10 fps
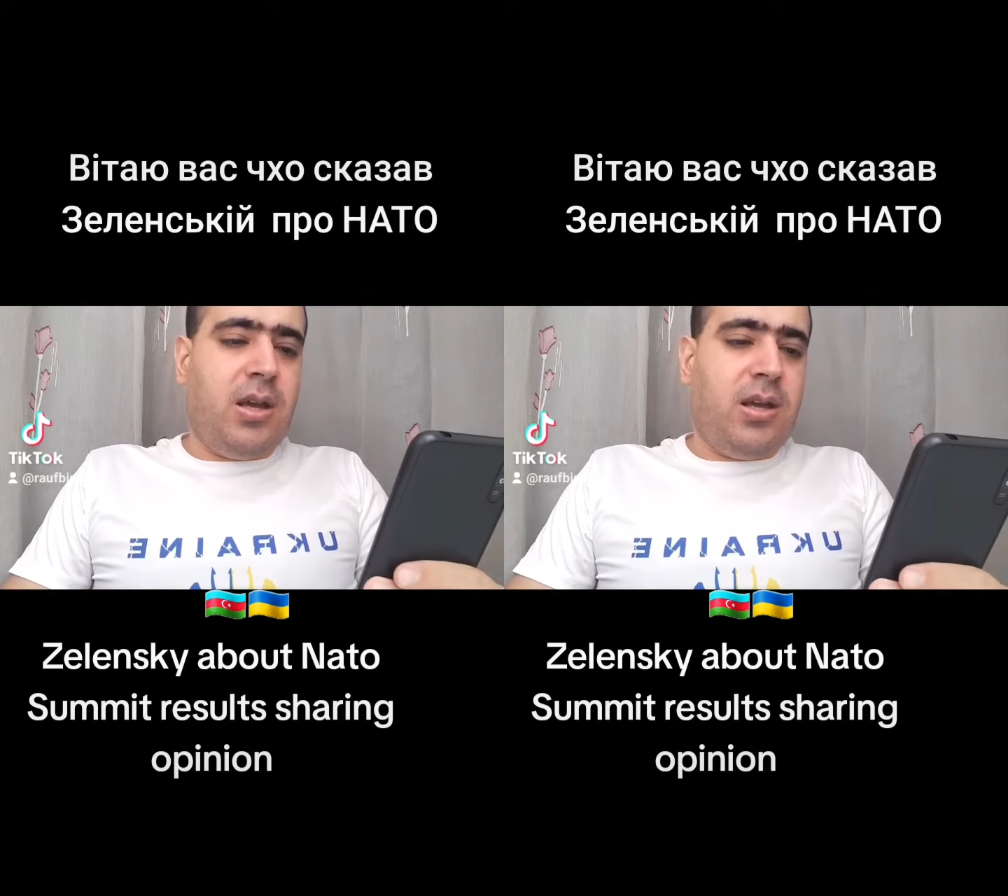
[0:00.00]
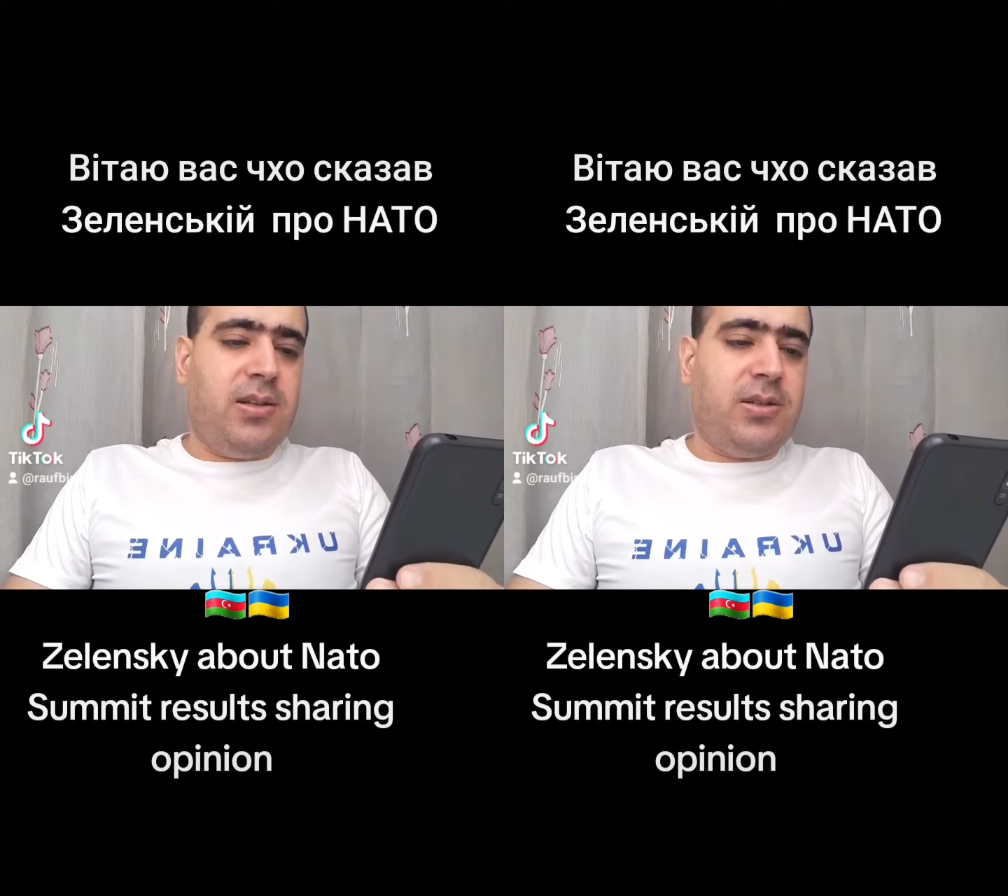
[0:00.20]

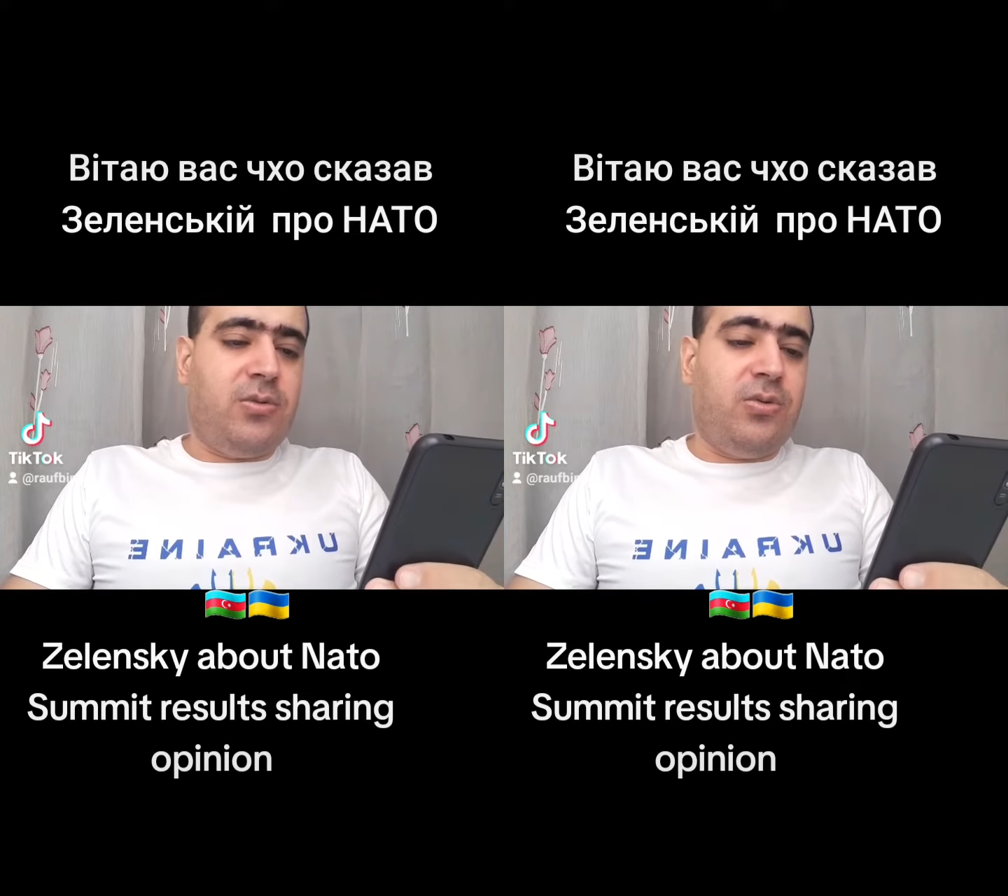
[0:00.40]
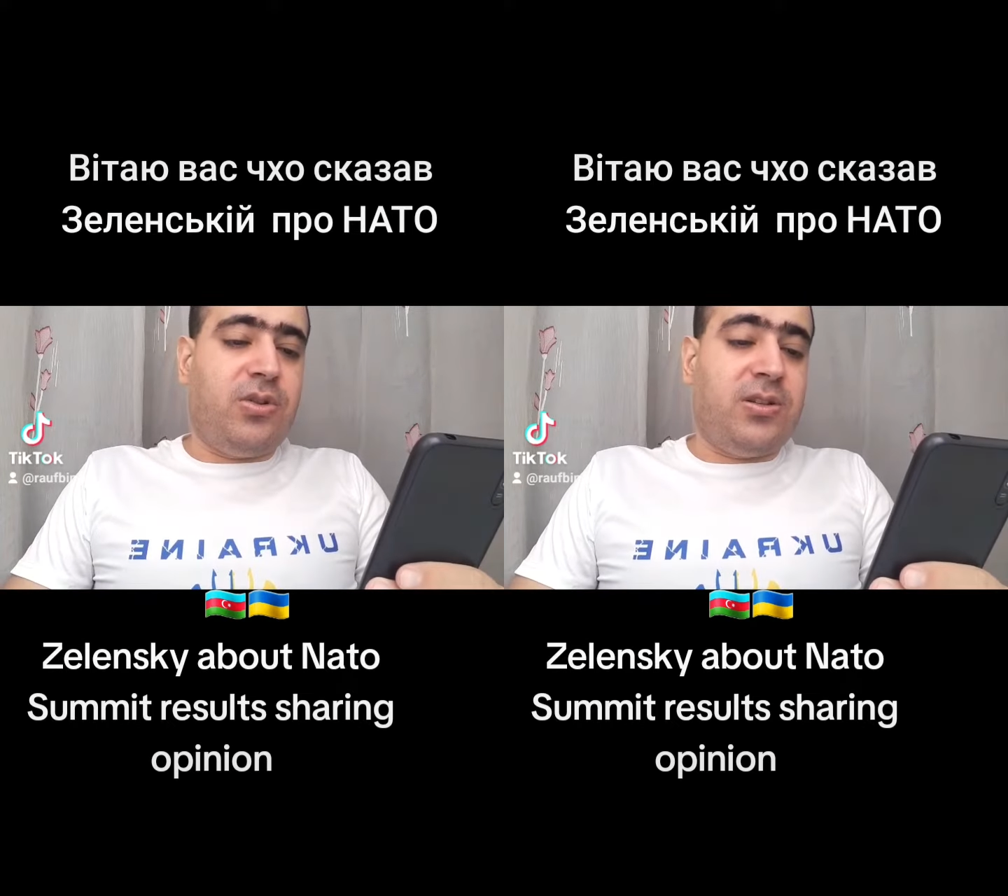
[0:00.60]
is a
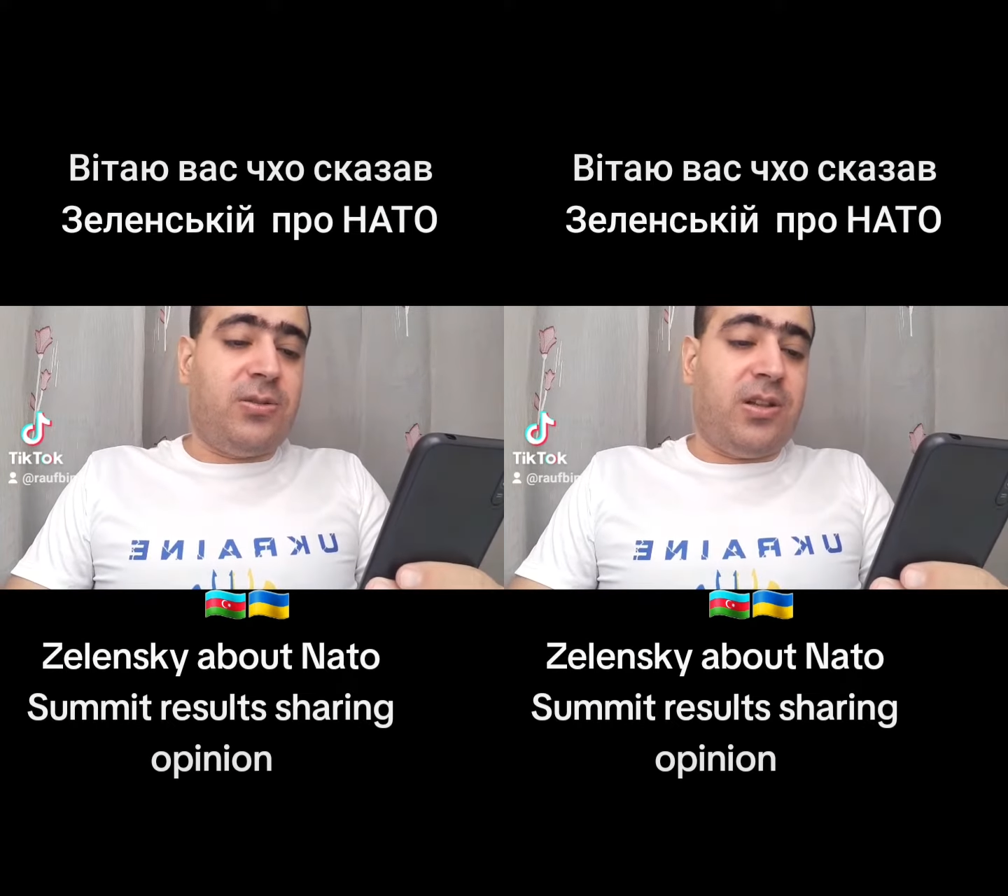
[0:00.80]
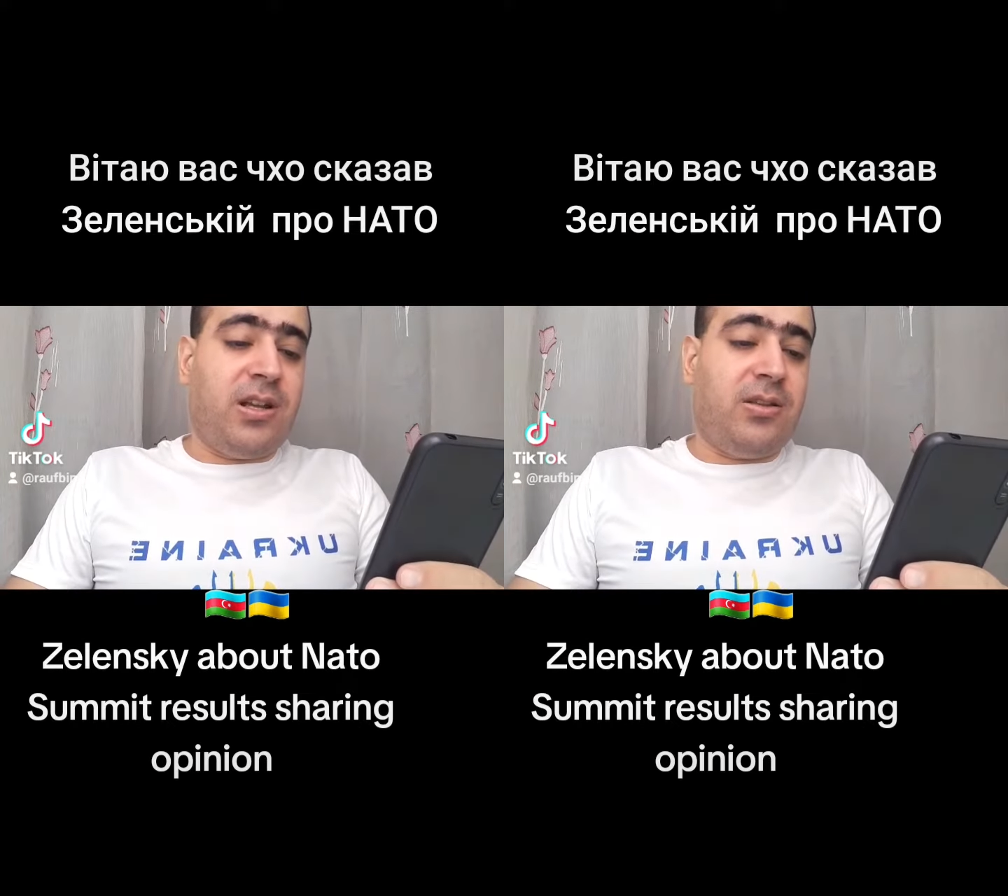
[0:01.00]
good
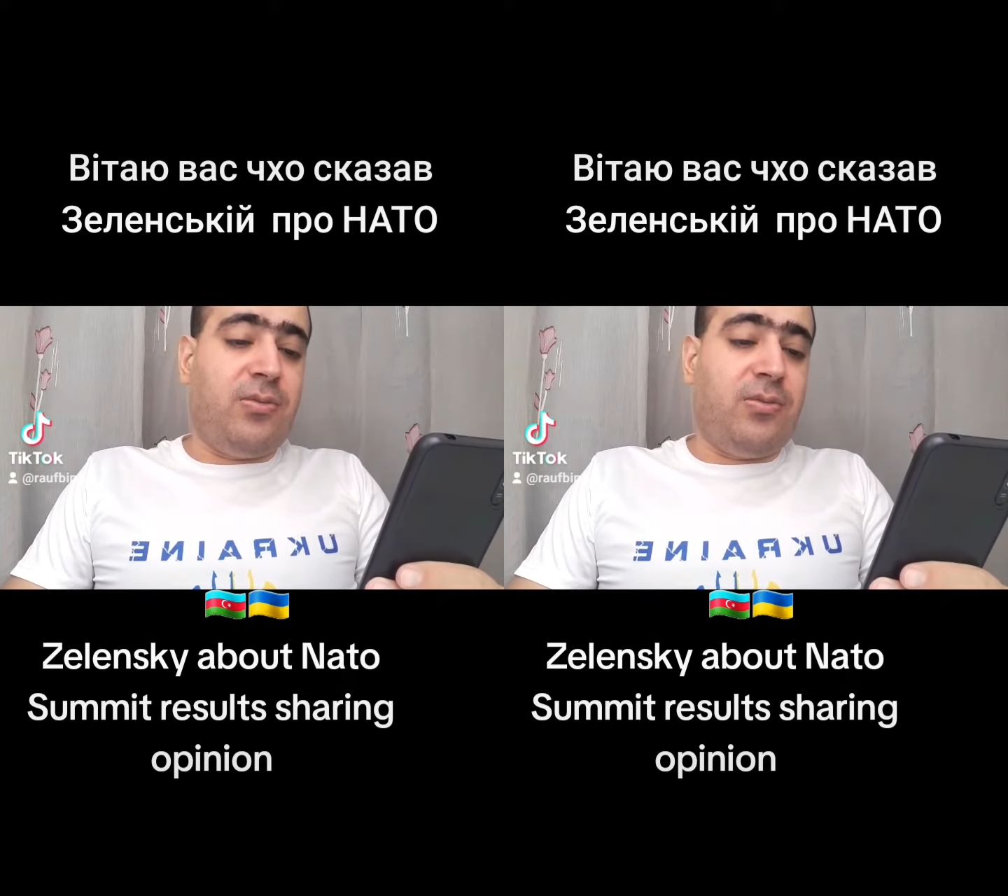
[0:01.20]
result. And